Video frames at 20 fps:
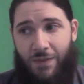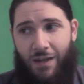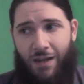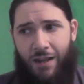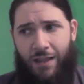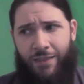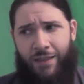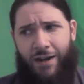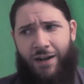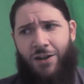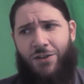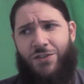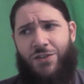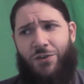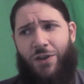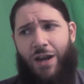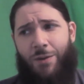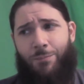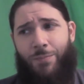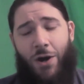And then I also
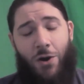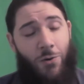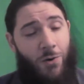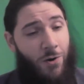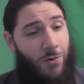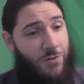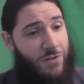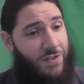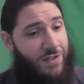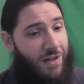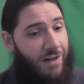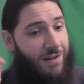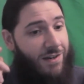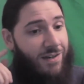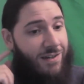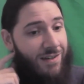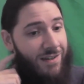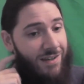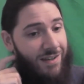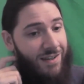got Pogo
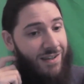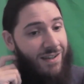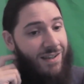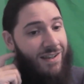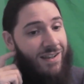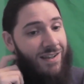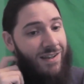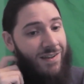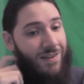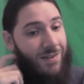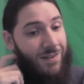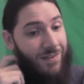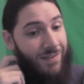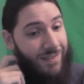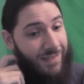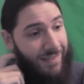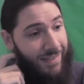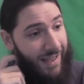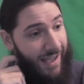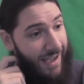stuck
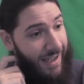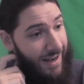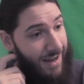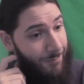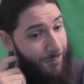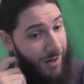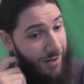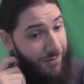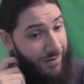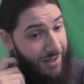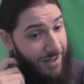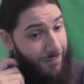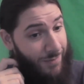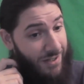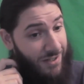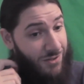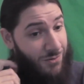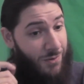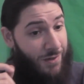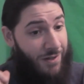that I'm probably going to
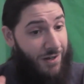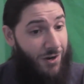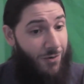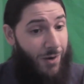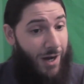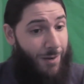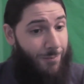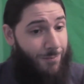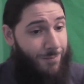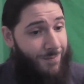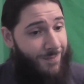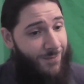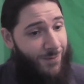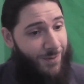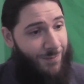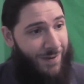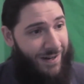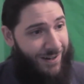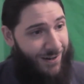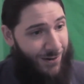be doing co-op
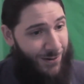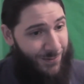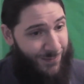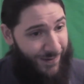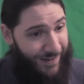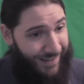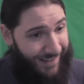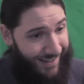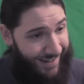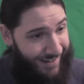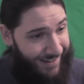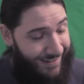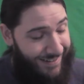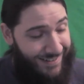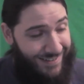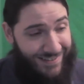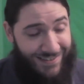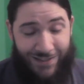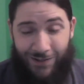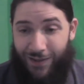with my girlfriend later.
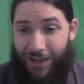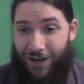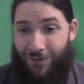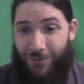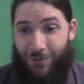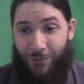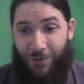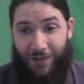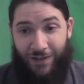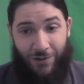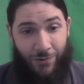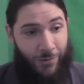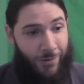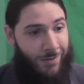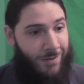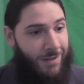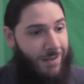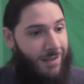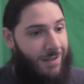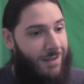So that'll be really
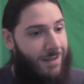cool.